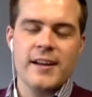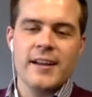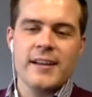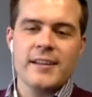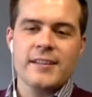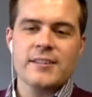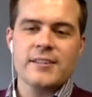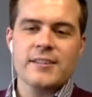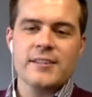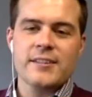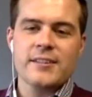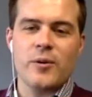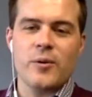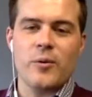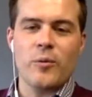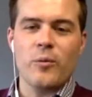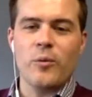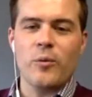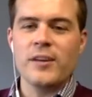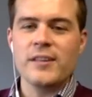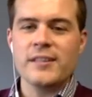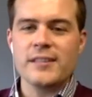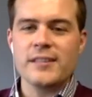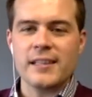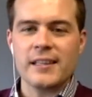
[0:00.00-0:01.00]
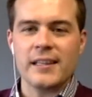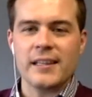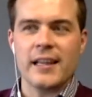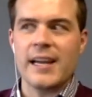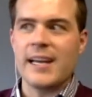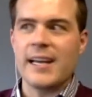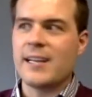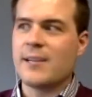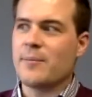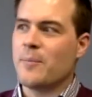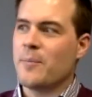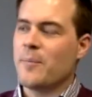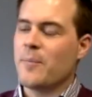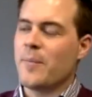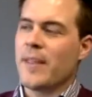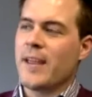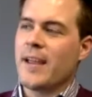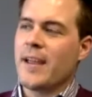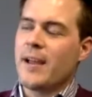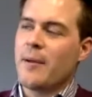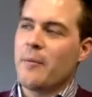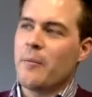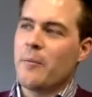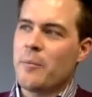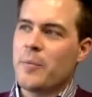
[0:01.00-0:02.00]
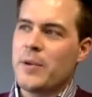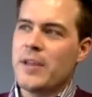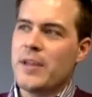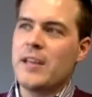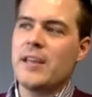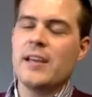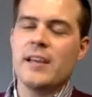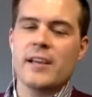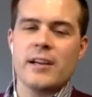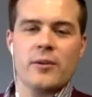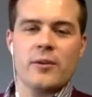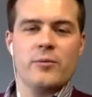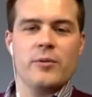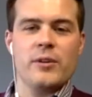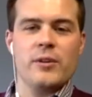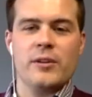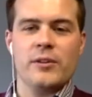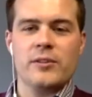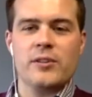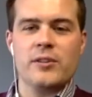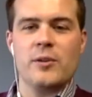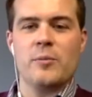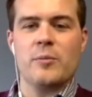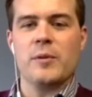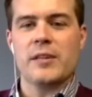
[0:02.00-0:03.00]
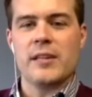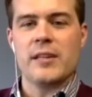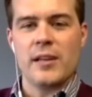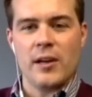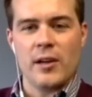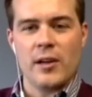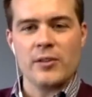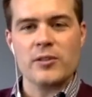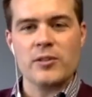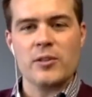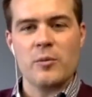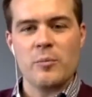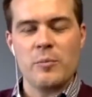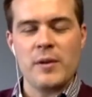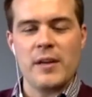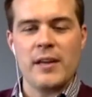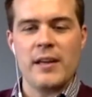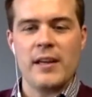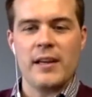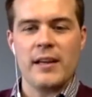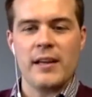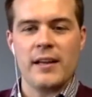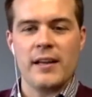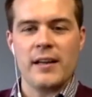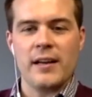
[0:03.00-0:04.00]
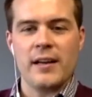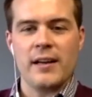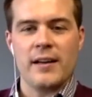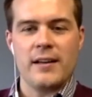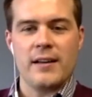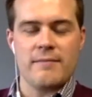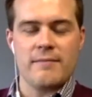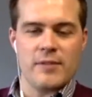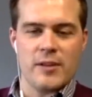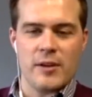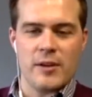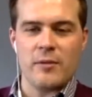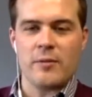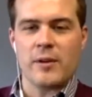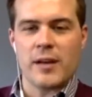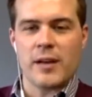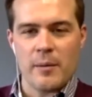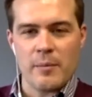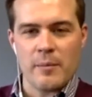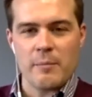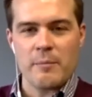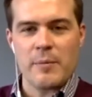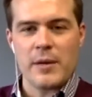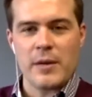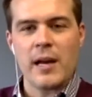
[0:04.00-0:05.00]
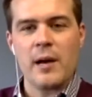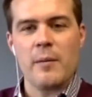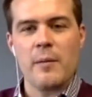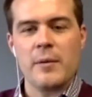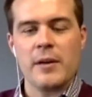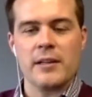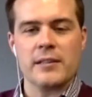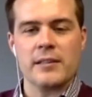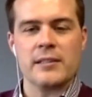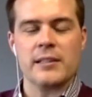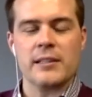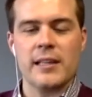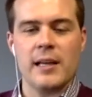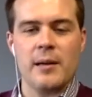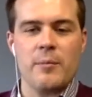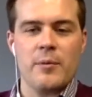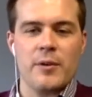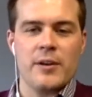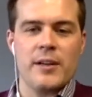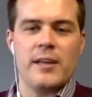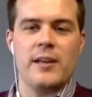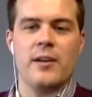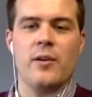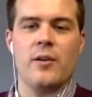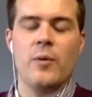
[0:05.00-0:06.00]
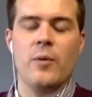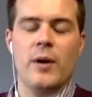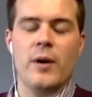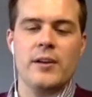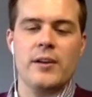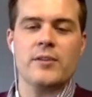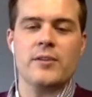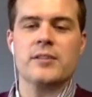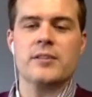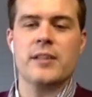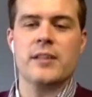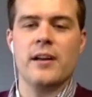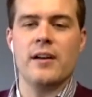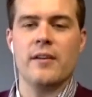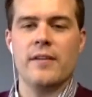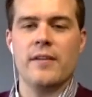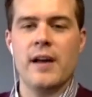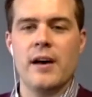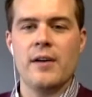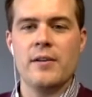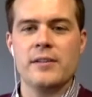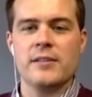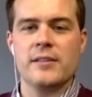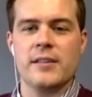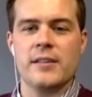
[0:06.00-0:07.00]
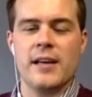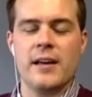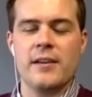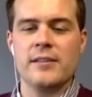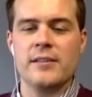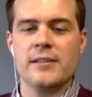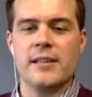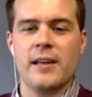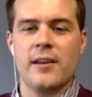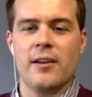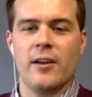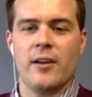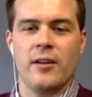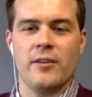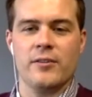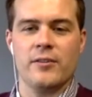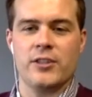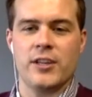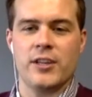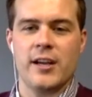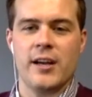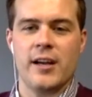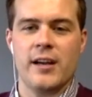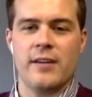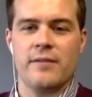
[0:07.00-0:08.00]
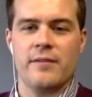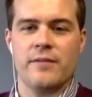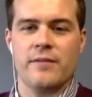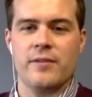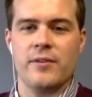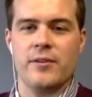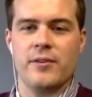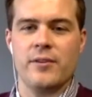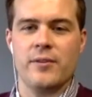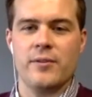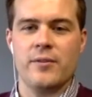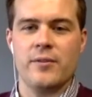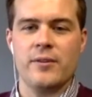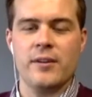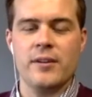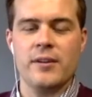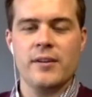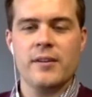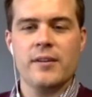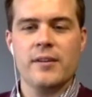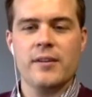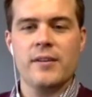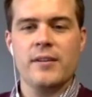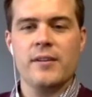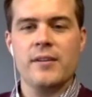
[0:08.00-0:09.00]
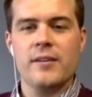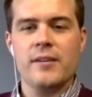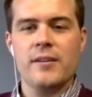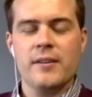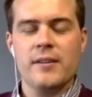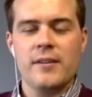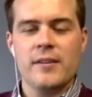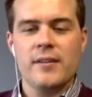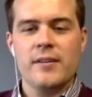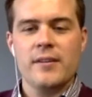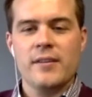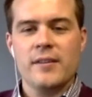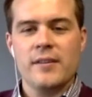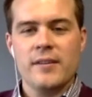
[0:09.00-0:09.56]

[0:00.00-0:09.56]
So what is it like being a realtor, but then also being, becoming a celebrity in a way yourself? How does that all jive for you?